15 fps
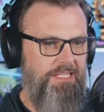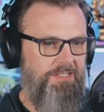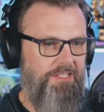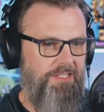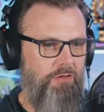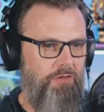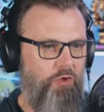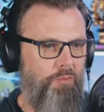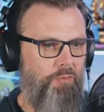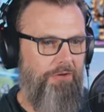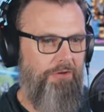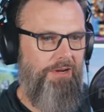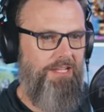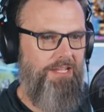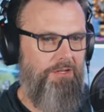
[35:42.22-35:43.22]
See and Son, local
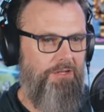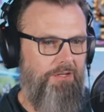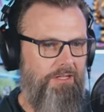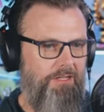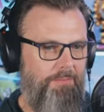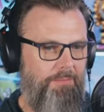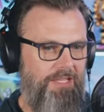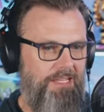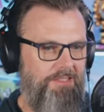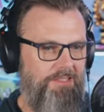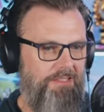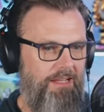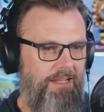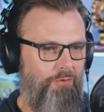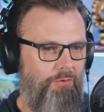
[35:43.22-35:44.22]
bakery has dirt cupcakes
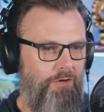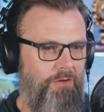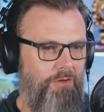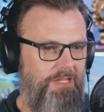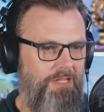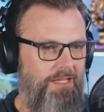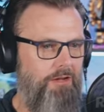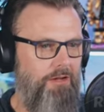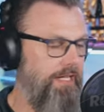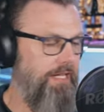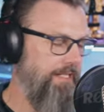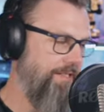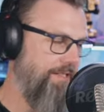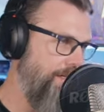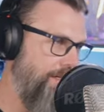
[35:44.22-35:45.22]
and they have worms. I know
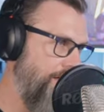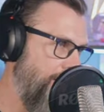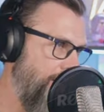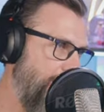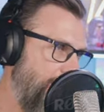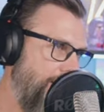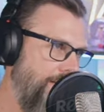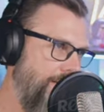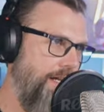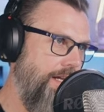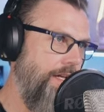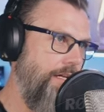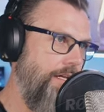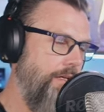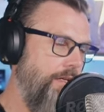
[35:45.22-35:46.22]
it's uh it is
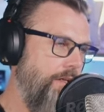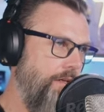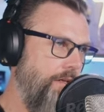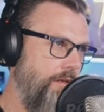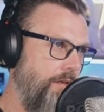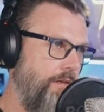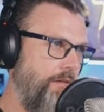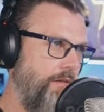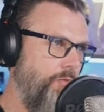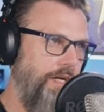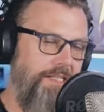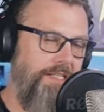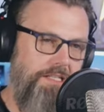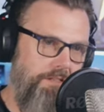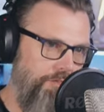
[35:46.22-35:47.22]
a
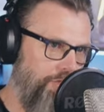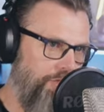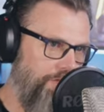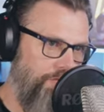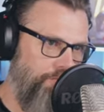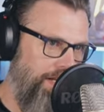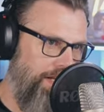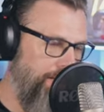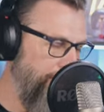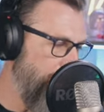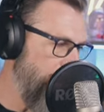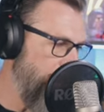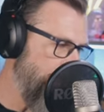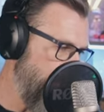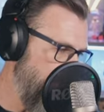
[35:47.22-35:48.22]
when I did just a random
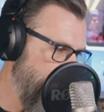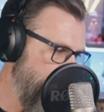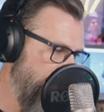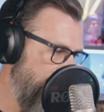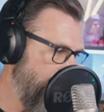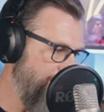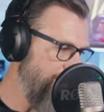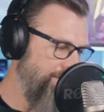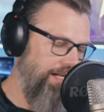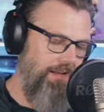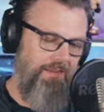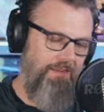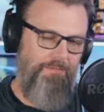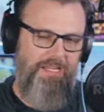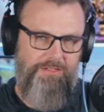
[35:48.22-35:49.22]
Google search, and that was
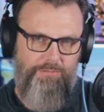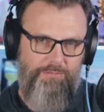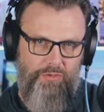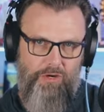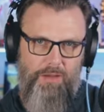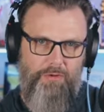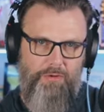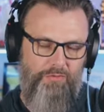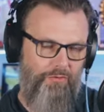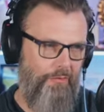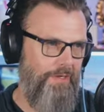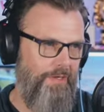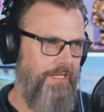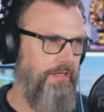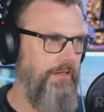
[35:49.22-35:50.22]
kind of the best barometer
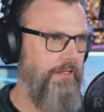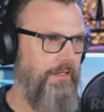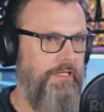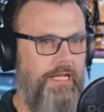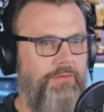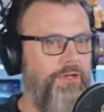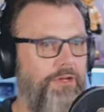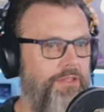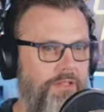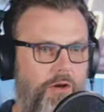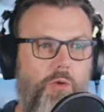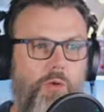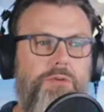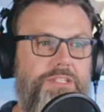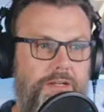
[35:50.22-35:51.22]
for me. It, everything,
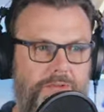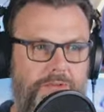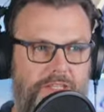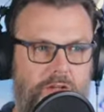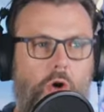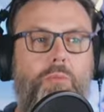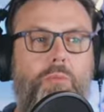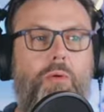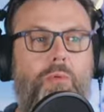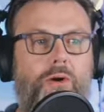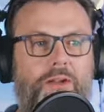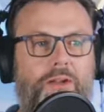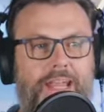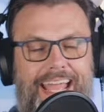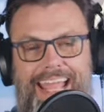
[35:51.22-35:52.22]
almost everything, all but
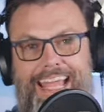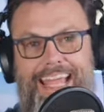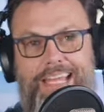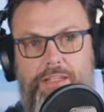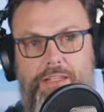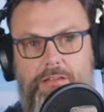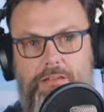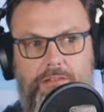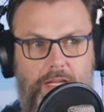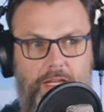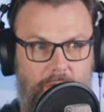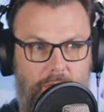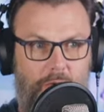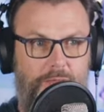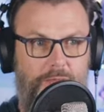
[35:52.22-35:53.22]
one had
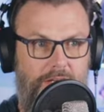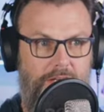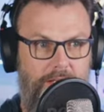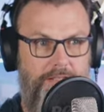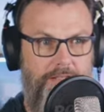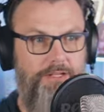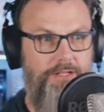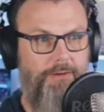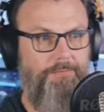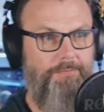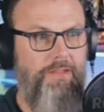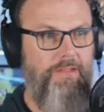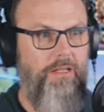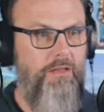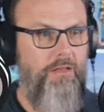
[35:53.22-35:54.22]
gummy worms on it. So.